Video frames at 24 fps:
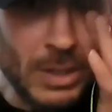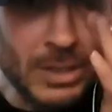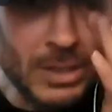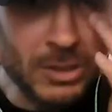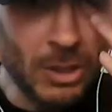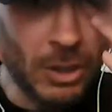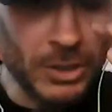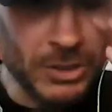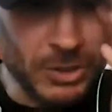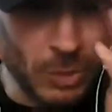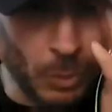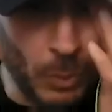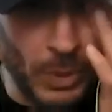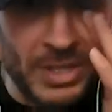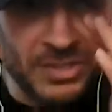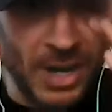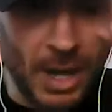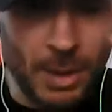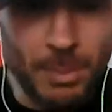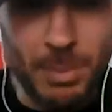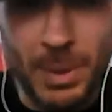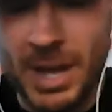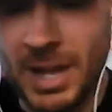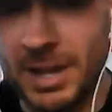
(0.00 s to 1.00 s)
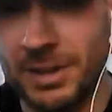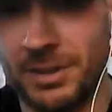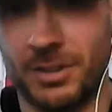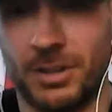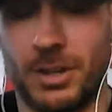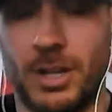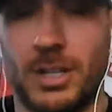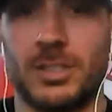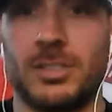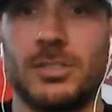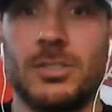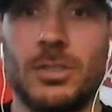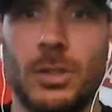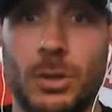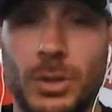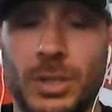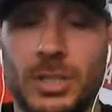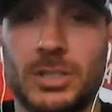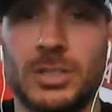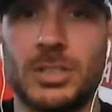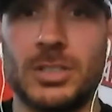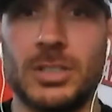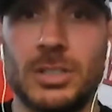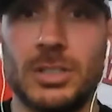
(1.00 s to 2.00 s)
as long as the wind's not bad, you're not
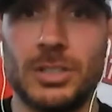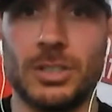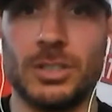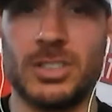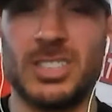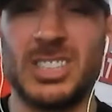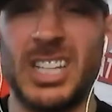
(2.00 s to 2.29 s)
your